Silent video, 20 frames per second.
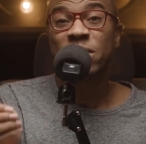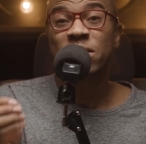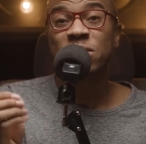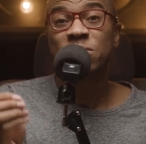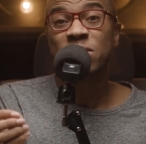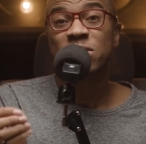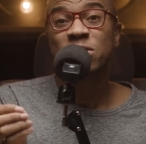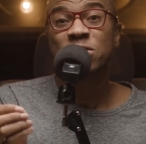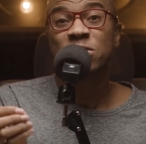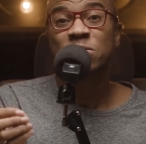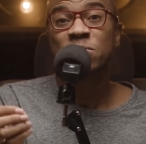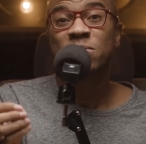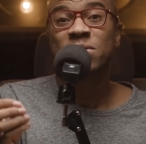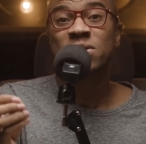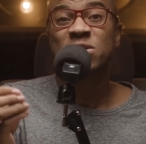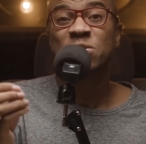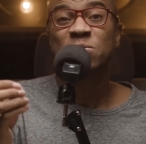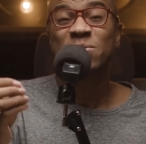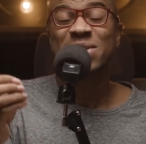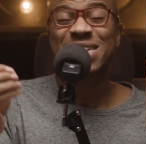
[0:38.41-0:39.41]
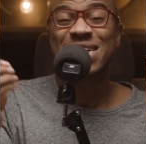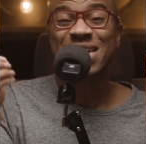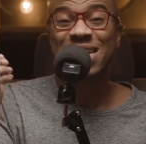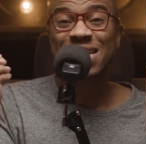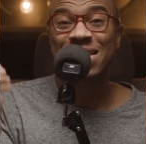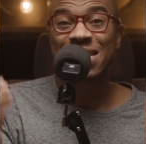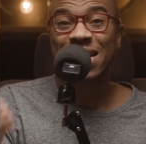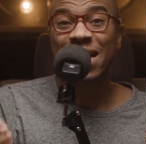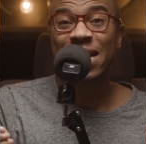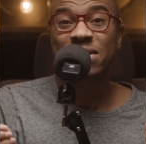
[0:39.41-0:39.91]
what you can do is you can
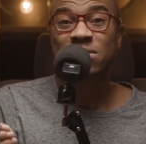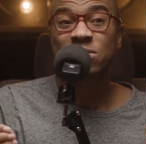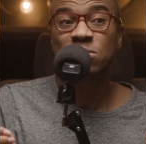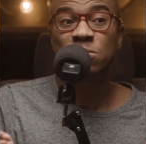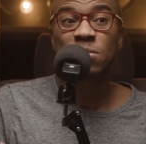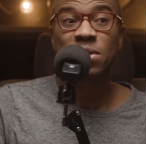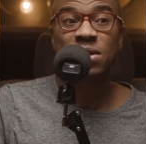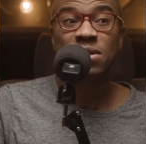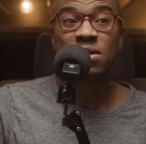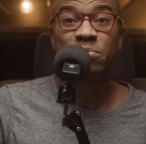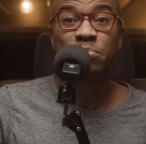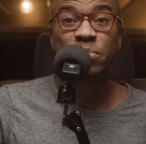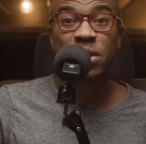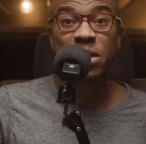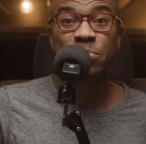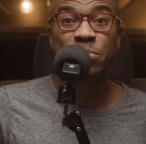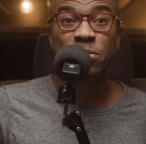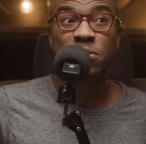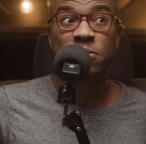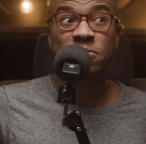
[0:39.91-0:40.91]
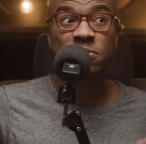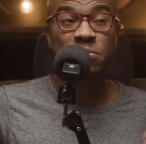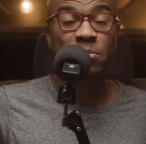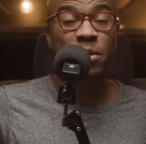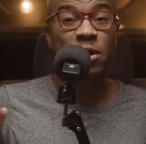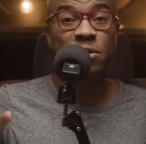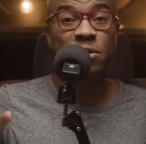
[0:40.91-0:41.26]
connect with people from